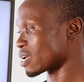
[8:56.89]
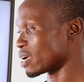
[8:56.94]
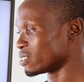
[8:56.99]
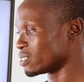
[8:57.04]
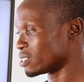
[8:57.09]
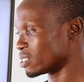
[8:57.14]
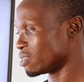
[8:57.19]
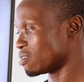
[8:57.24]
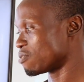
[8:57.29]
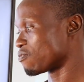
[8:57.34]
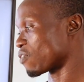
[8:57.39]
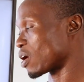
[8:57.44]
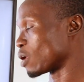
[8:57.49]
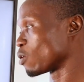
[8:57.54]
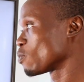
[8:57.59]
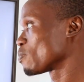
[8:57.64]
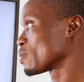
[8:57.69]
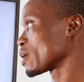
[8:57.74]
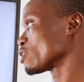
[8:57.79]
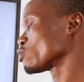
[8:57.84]
And D.
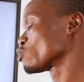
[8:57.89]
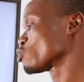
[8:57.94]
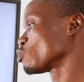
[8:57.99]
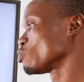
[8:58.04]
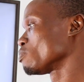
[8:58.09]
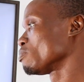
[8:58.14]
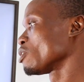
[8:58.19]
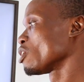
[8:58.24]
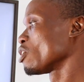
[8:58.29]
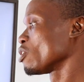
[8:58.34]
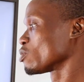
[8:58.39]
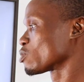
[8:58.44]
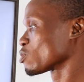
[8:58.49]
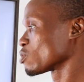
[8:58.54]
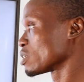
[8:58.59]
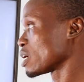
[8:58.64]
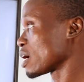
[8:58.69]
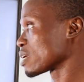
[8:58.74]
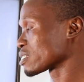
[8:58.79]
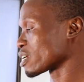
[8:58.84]
Fallopian tube.
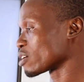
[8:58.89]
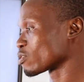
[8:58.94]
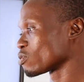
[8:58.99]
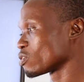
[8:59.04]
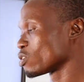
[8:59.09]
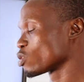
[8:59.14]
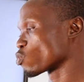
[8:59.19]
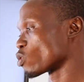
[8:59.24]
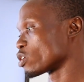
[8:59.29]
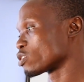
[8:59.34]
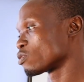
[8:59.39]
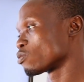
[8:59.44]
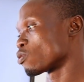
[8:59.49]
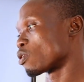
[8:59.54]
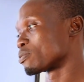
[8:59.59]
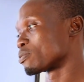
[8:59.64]
So the answer to this question is